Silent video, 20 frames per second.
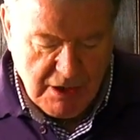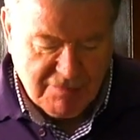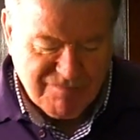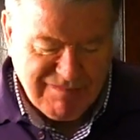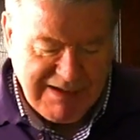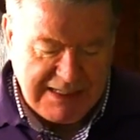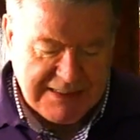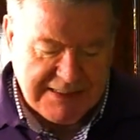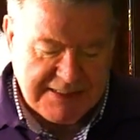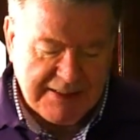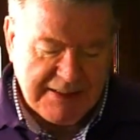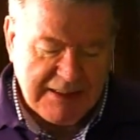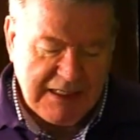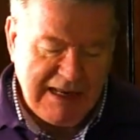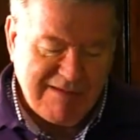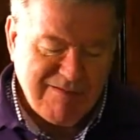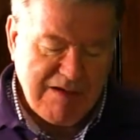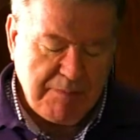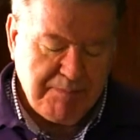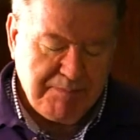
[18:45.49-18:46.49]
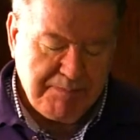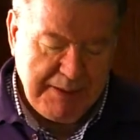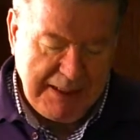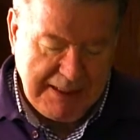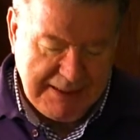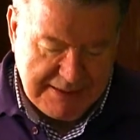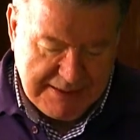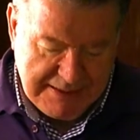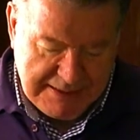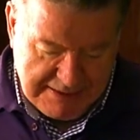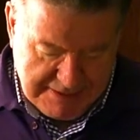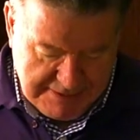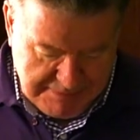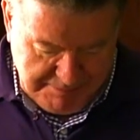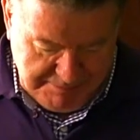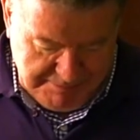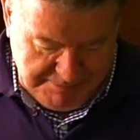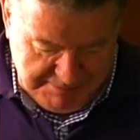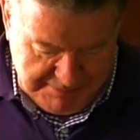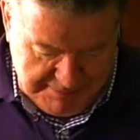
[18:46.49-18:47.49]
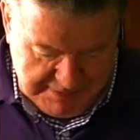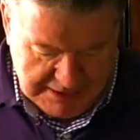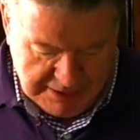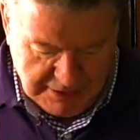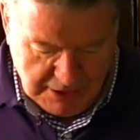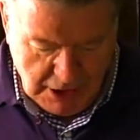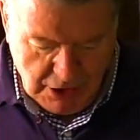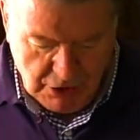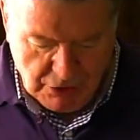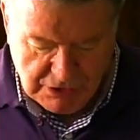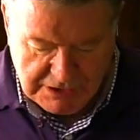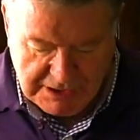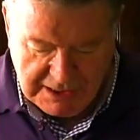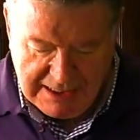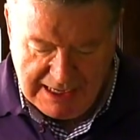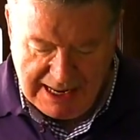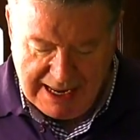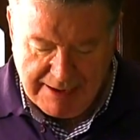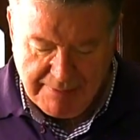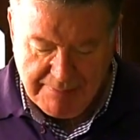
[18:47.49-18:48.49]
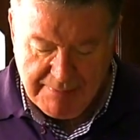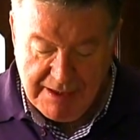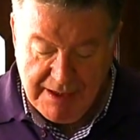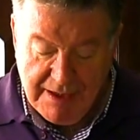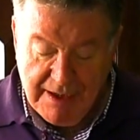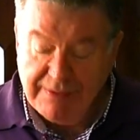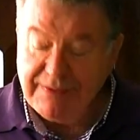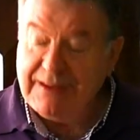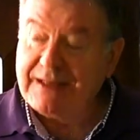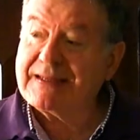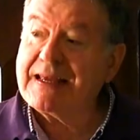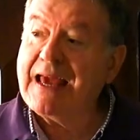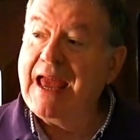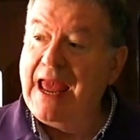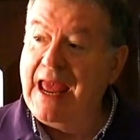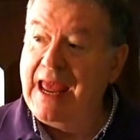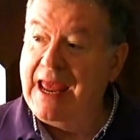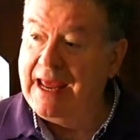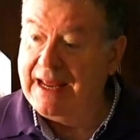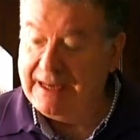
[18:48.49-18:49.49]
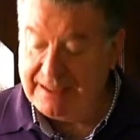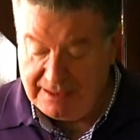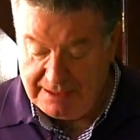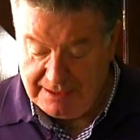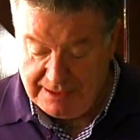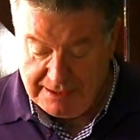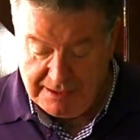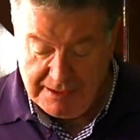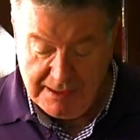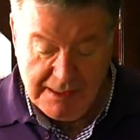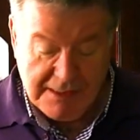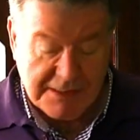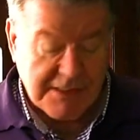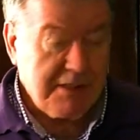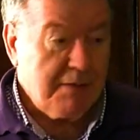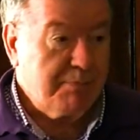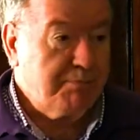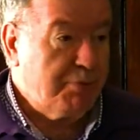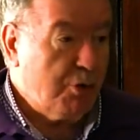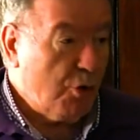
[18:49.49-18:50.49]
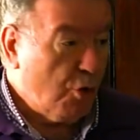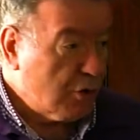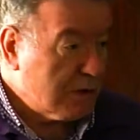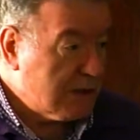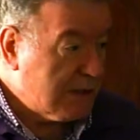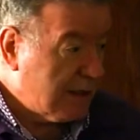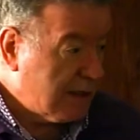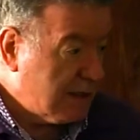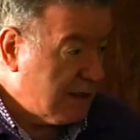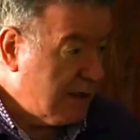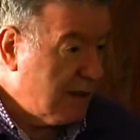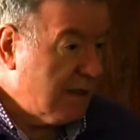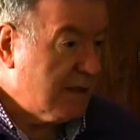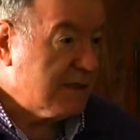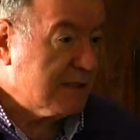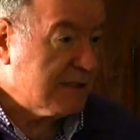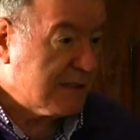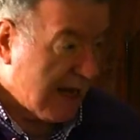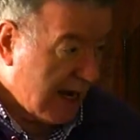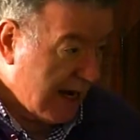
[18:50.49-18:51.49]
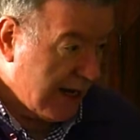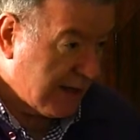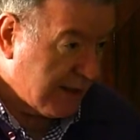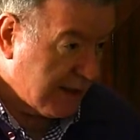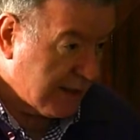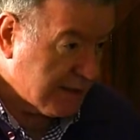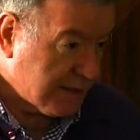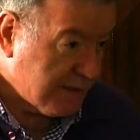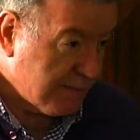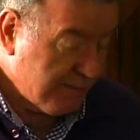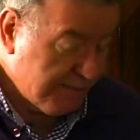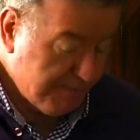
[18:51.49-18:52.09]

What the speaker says: recently repeated an old claim that Hitler supported Zionism.